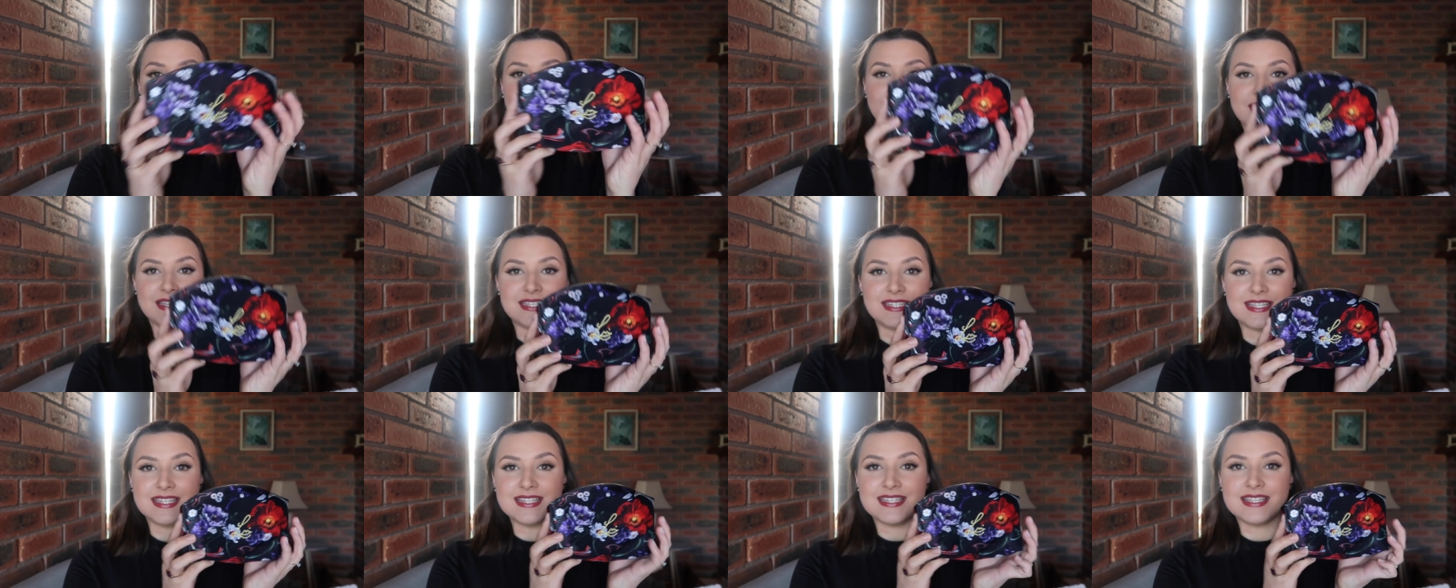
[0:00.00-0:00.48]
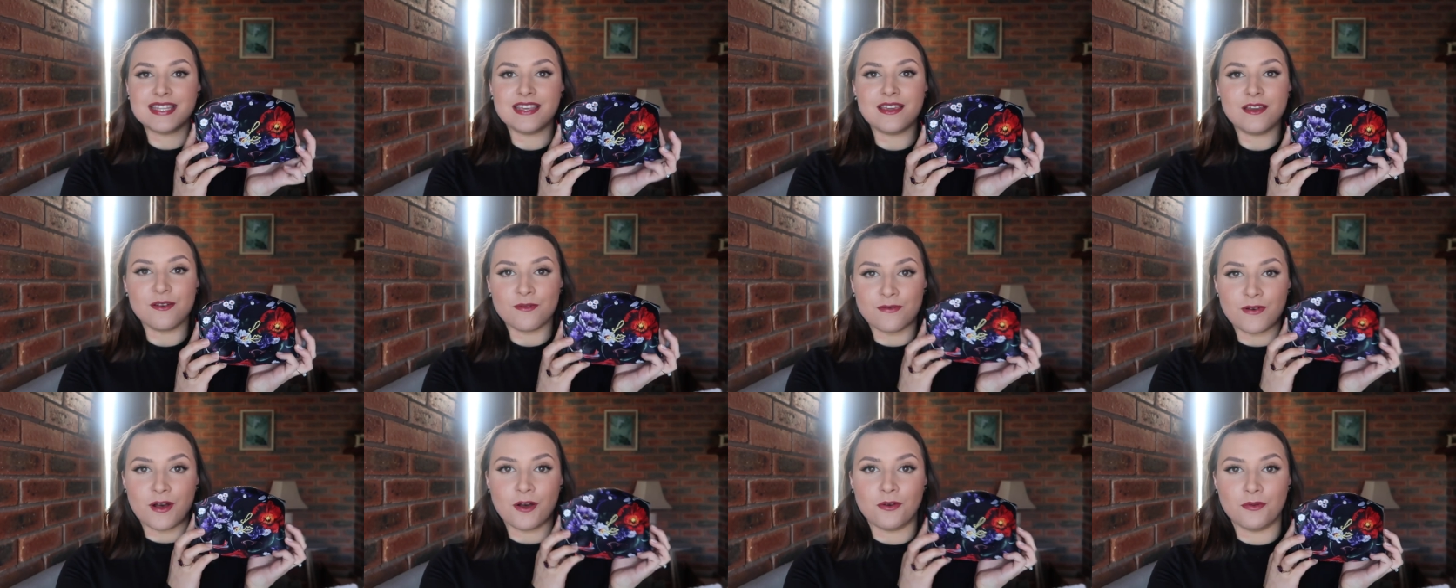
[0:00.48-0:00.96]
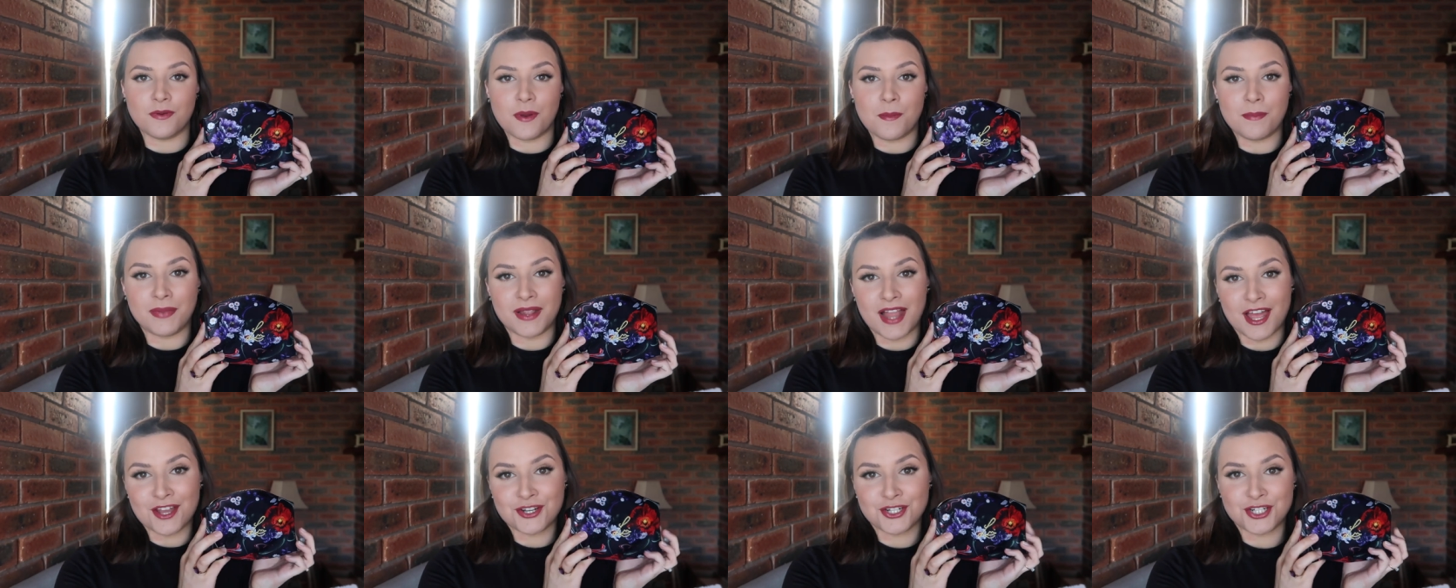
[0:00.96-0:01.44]
This is the Velvet
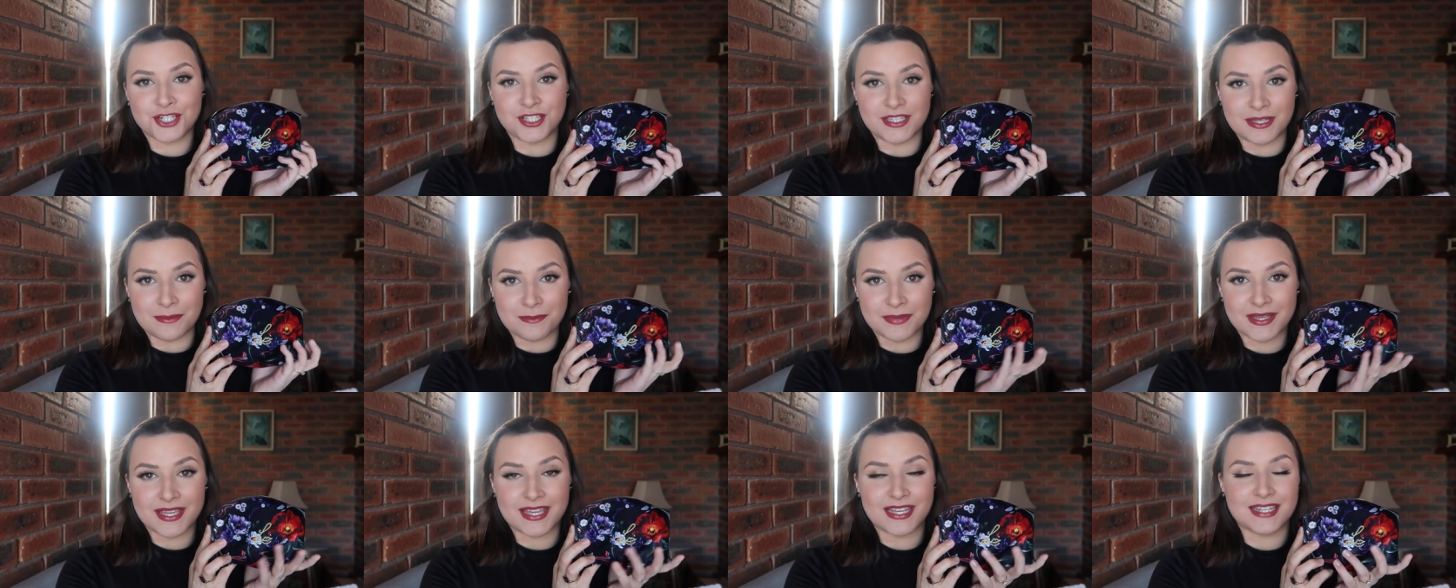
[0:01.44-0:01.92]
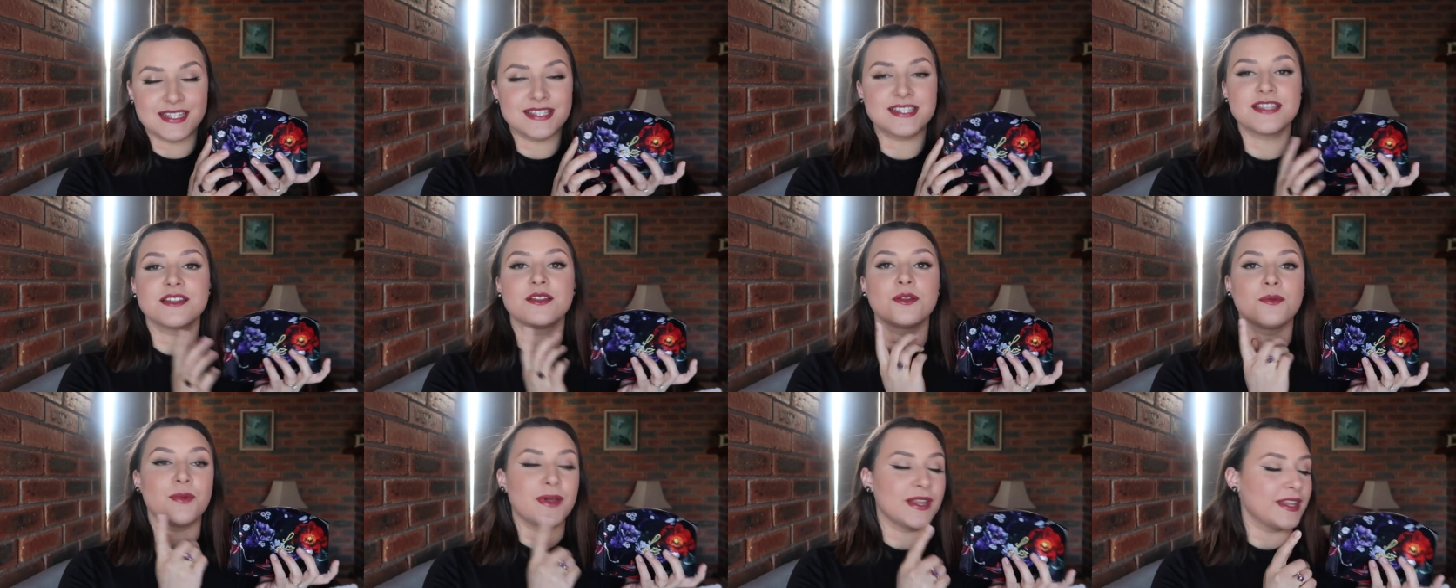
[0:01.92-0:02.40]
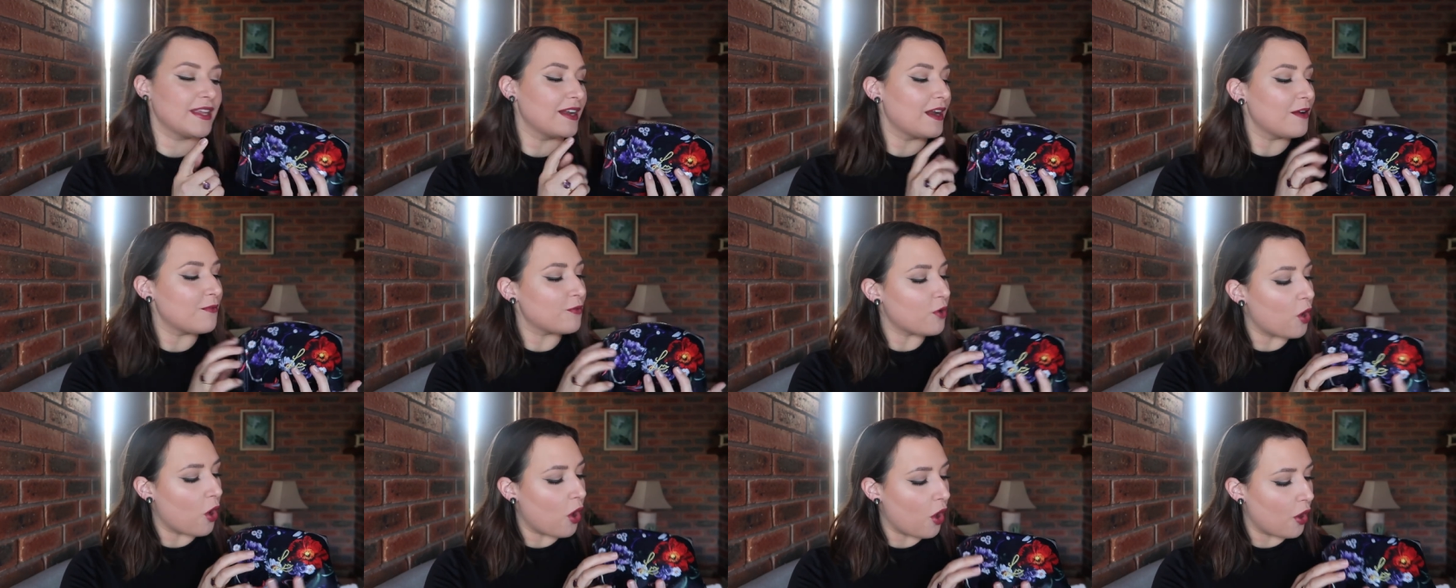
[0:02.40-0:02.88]
Blush lip kit, so the one that
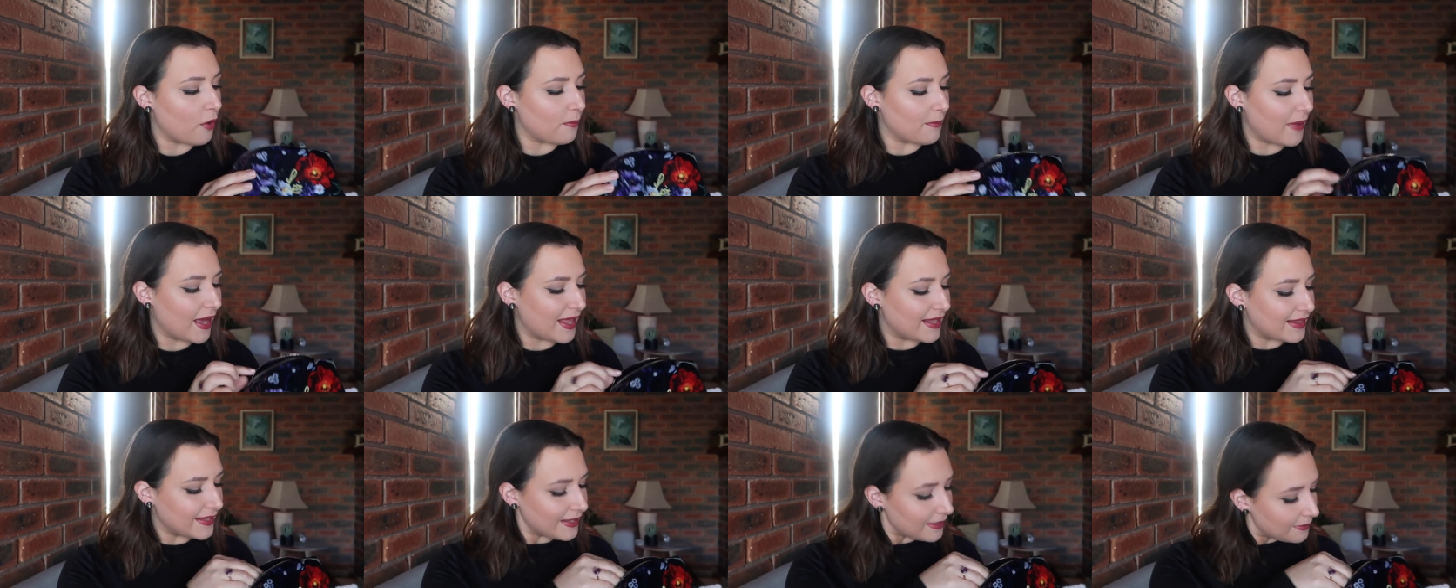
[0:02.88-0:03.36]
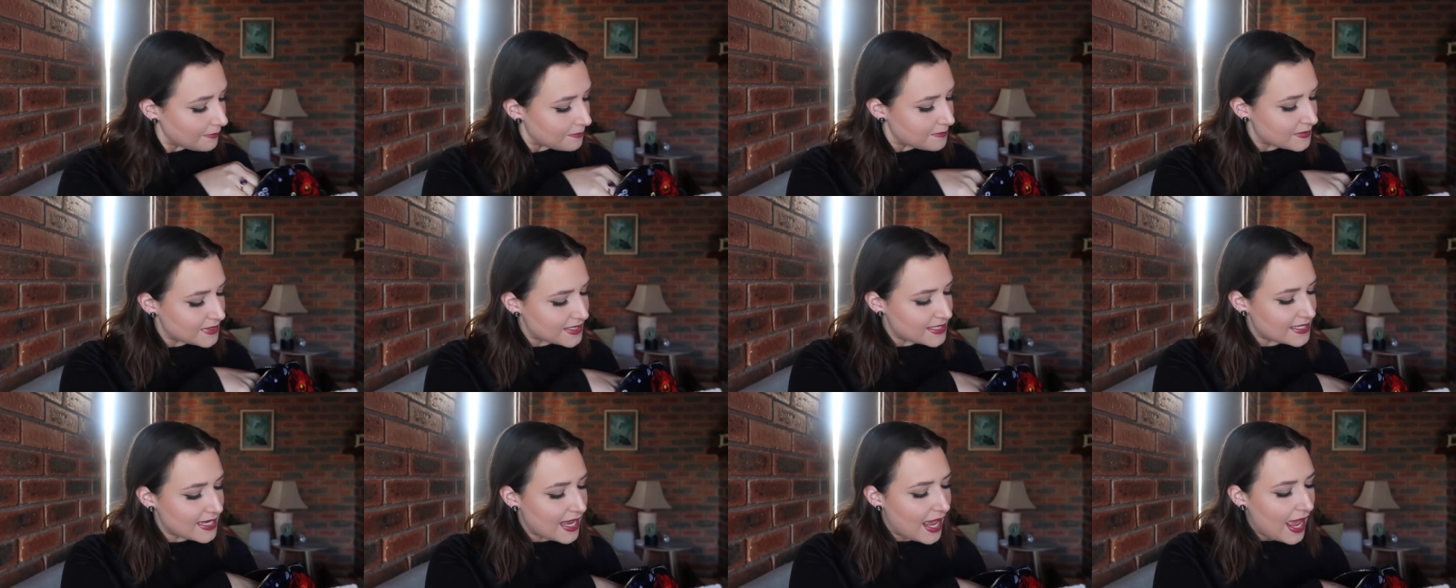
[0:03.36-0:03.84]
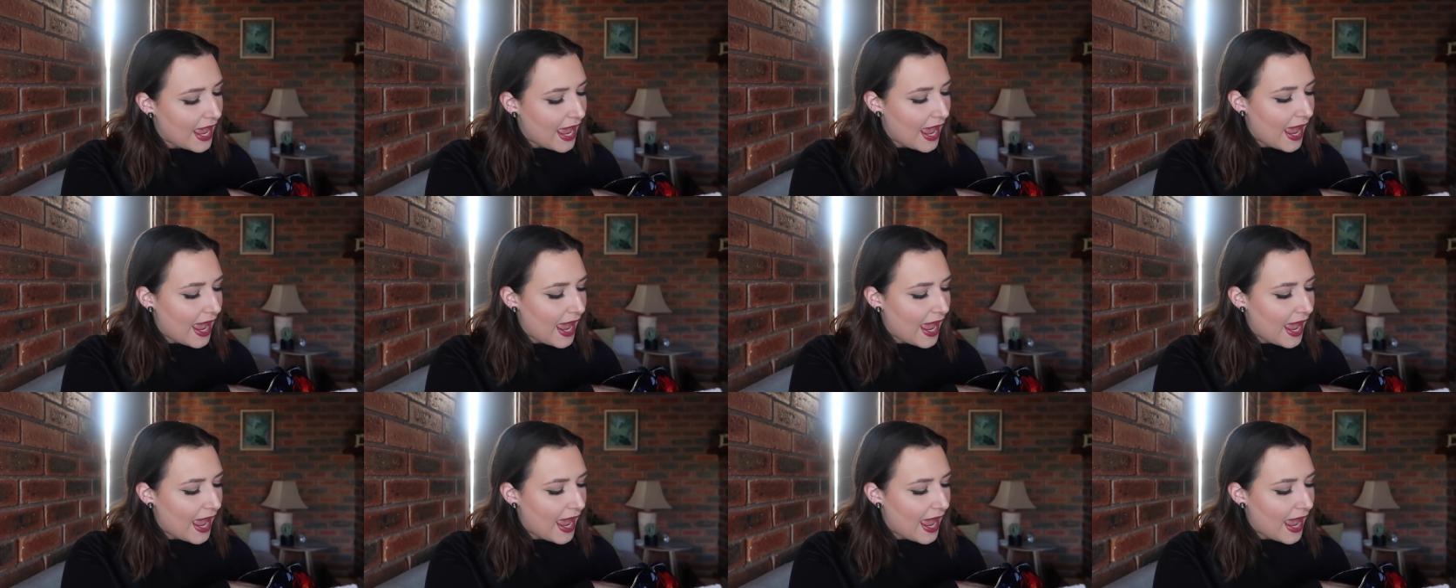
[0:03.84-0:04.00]
I've got on my lips,